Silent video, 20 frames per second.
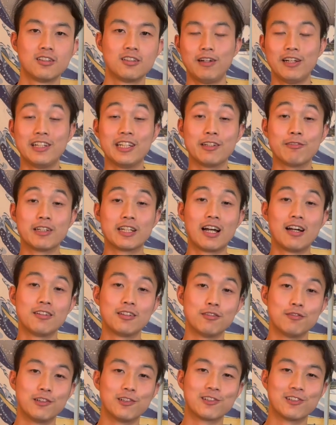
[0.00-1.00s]
Finally, we got
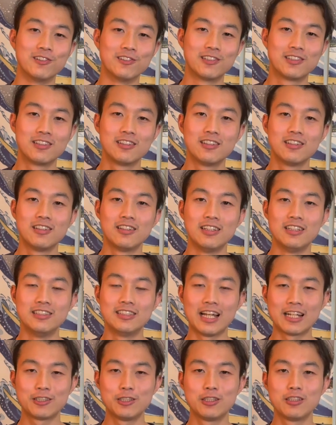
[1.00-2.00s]
the vocals. And it's
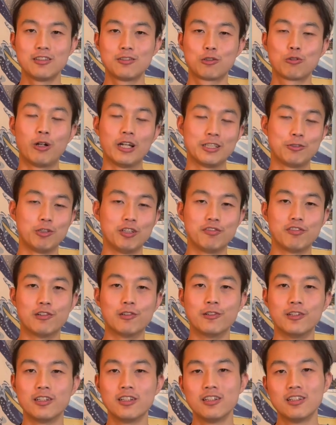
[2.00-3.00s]
actually quite
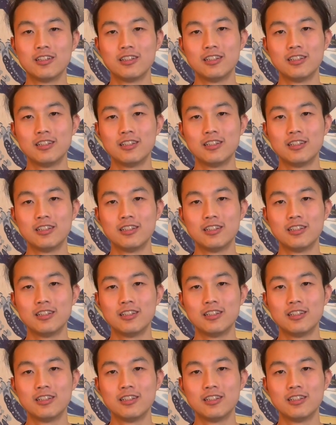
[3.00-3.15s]
straightforward.